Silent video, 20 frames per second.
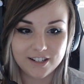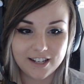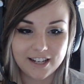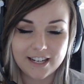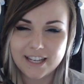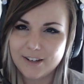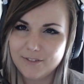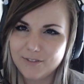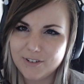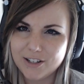I
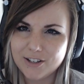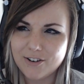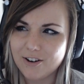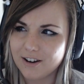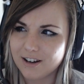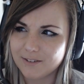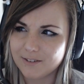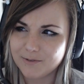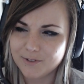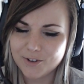can't even
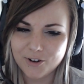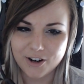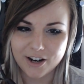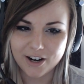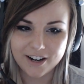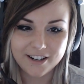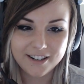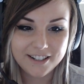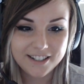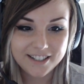talk. I'm sorry.
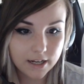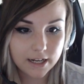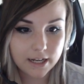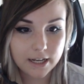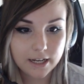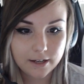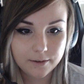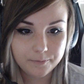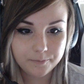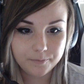
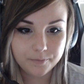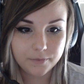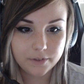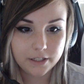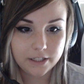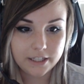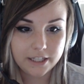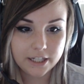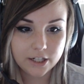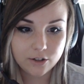
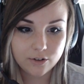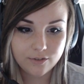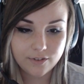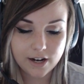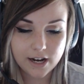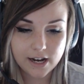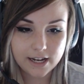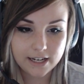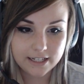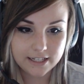
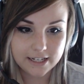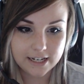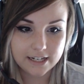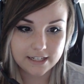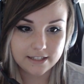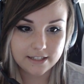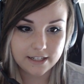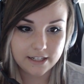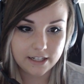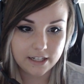Kirova is
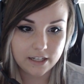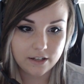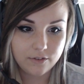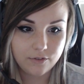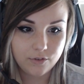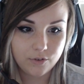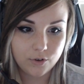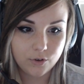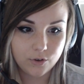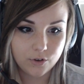asking,
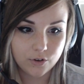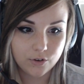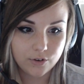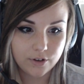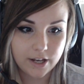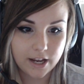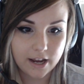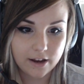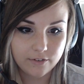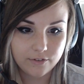if you
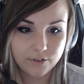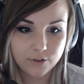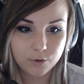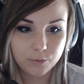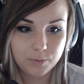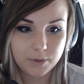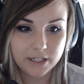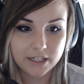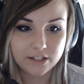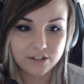don't have to
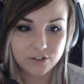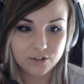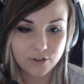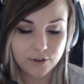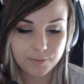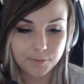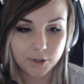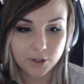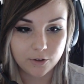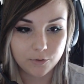be a
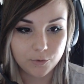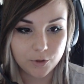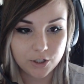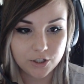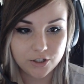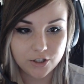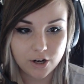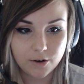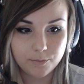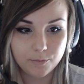streamer, what
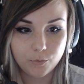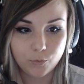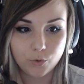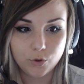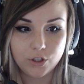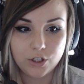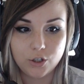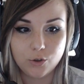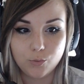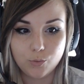job
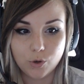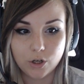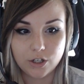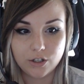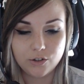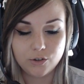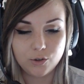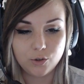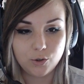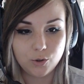would you
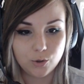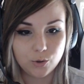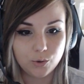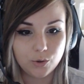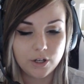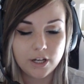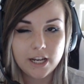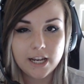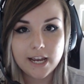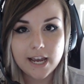want to do?
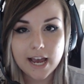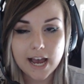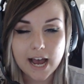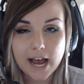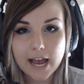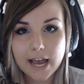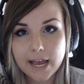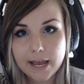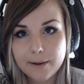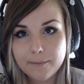
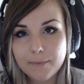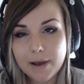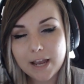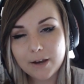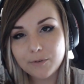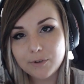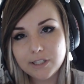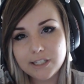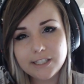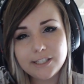I
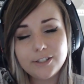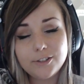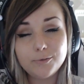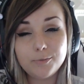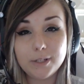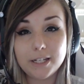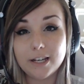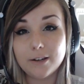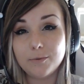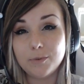wanted to
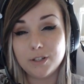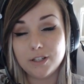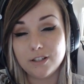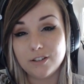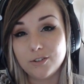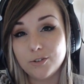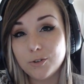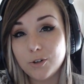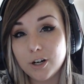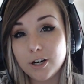become a
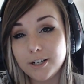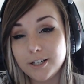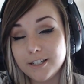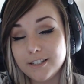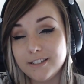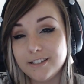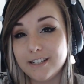tattoo artist.